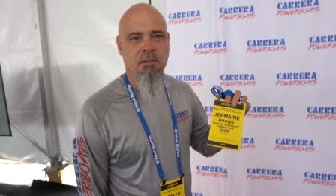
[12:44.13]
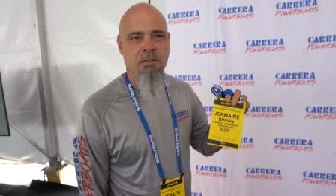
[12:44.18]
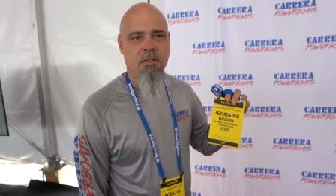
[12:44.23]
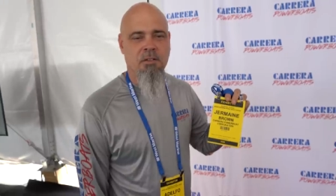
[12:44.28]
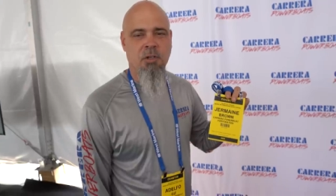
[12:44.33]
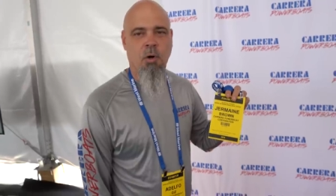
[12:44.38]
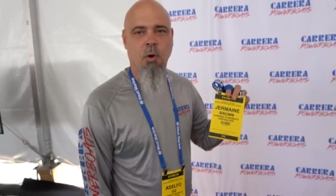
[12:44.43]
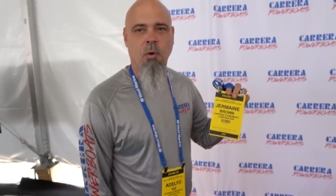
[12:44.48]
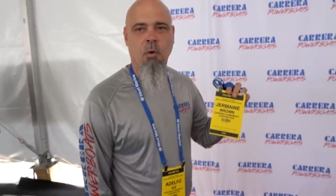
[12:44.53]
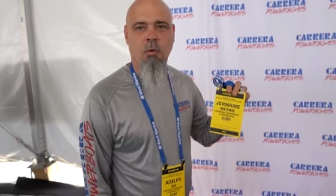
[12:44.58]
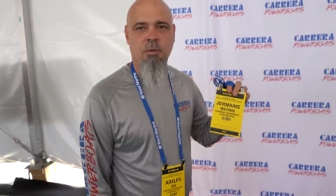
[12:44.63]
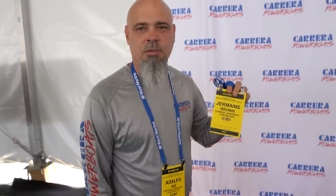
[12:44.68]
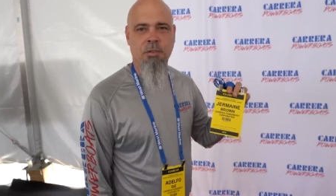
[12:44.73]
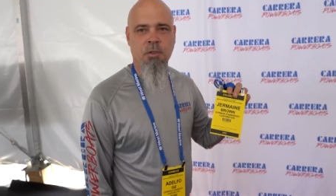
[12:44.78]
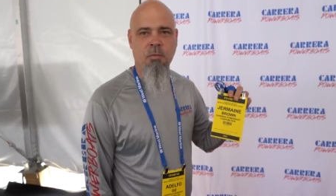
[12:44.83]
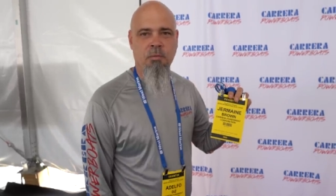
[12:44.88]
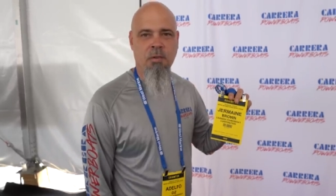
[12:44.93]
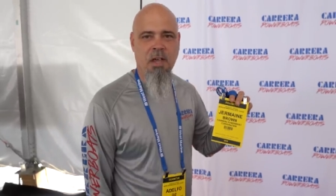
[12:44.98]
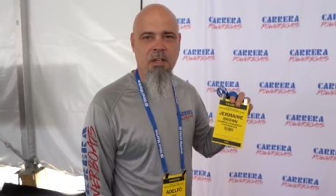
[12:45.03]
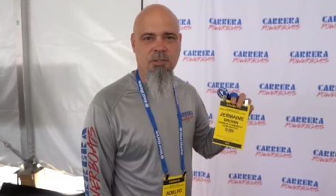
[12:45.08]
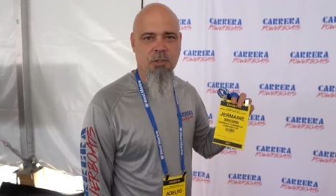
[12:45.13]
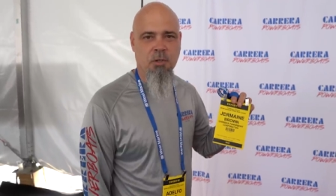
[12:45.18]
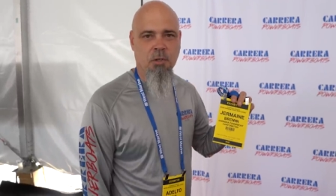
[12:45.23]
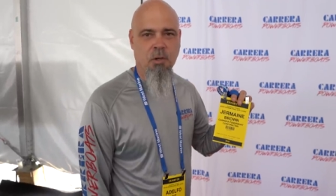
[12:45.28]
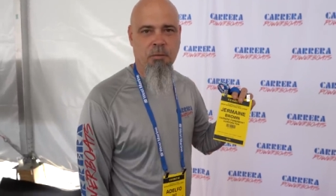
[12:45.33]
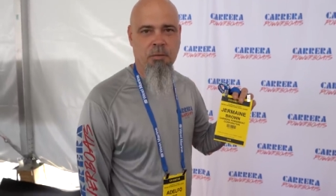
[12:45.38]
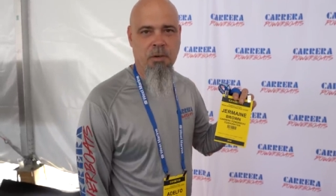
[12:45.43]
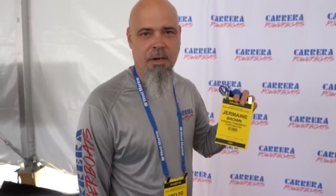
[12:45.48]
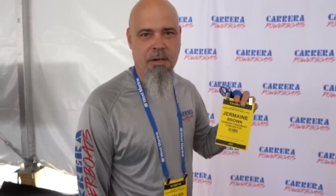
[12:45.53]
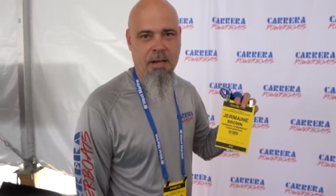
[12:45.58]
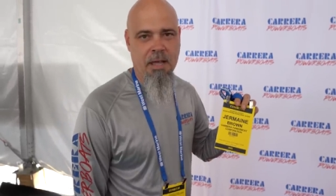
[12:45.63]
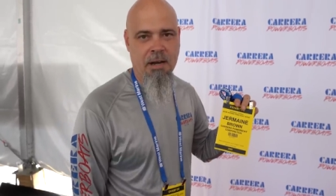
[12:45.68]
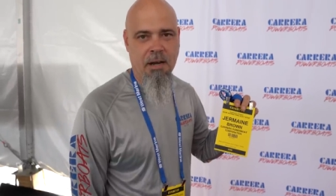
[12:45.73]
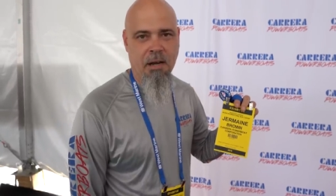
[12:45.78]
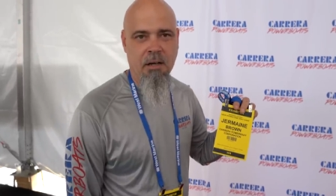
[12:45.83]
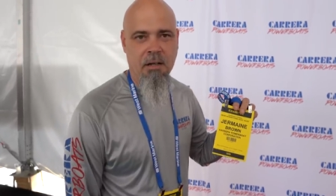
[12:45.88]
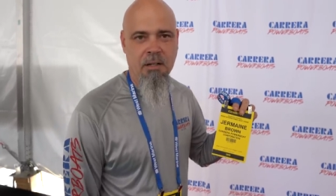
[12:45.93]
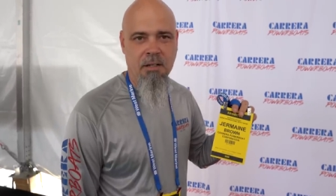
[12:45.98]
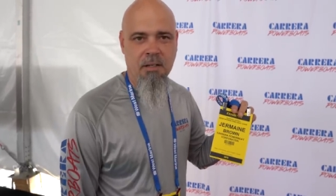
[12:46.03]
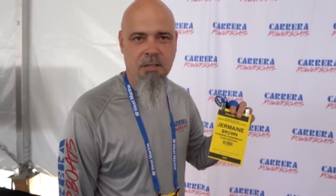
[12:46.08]
this whole new venture of
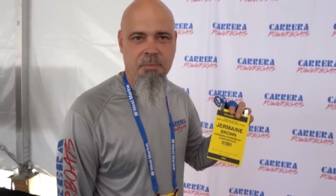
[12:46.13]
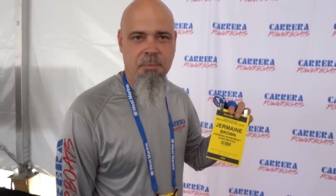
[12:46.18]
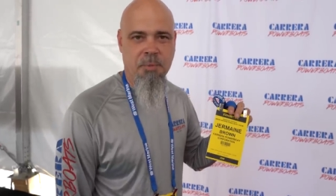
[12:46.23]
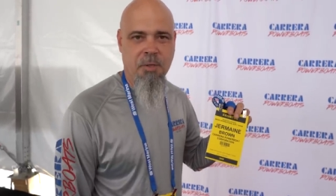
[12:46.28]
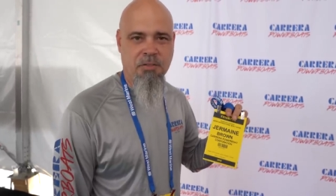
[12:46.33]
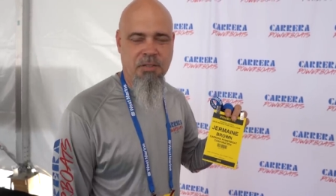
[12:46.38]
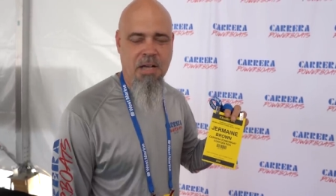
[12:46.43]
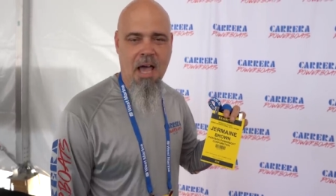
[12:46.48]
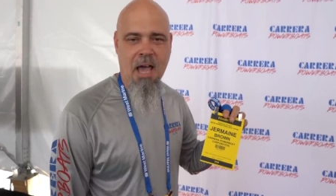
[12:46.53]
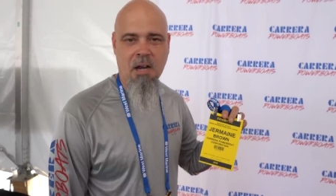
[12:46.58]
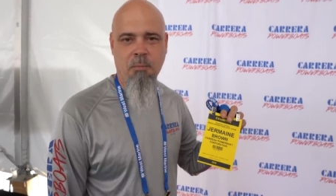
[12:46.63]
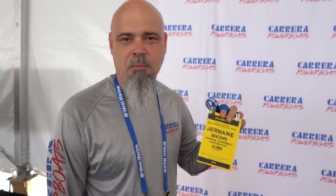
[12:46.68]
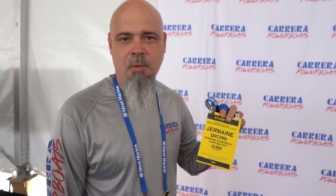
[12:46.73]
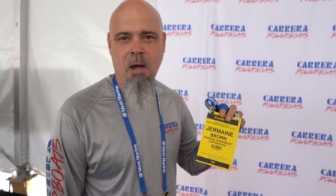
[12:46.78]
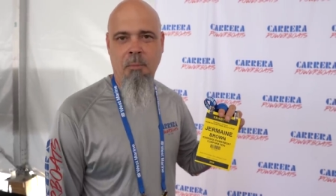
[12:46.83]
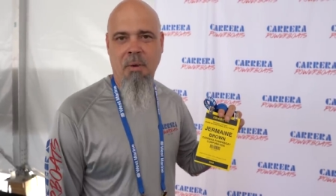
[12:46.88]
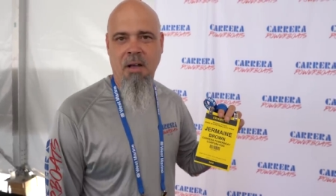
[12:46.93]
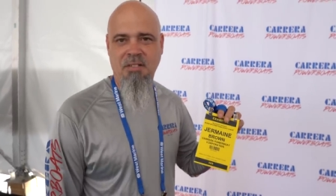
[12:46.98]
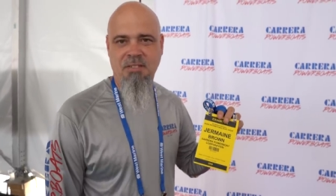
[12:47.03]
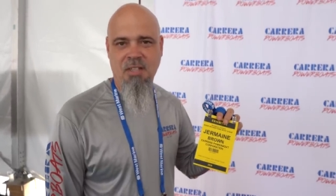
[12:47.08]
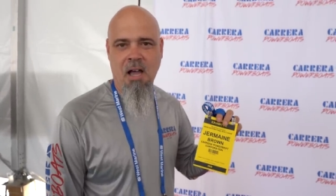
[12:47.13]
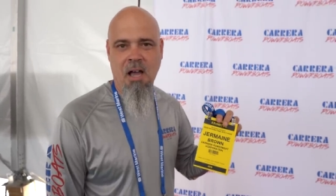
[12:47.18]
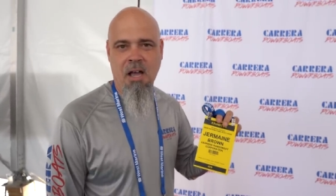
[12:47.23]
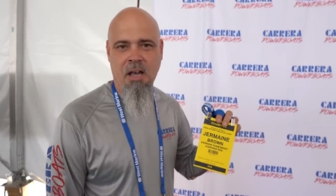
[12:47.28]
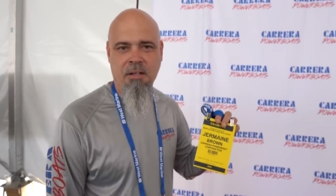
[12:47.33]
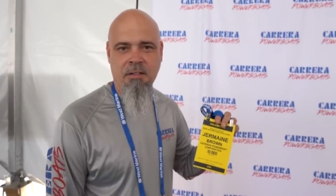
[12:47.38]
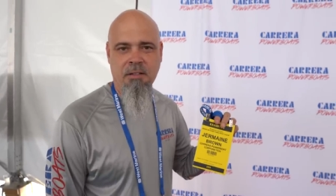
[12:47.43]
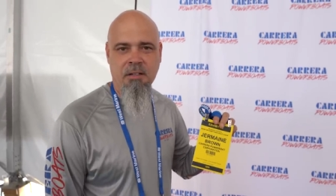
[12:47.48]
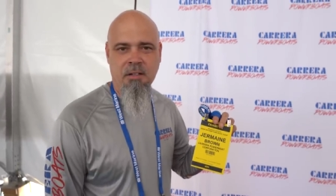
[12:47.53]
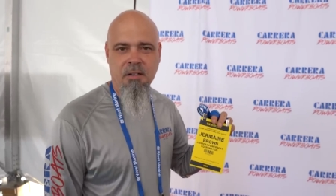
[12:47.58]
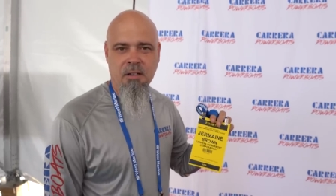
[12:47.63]
Carrera, because I had him by my side,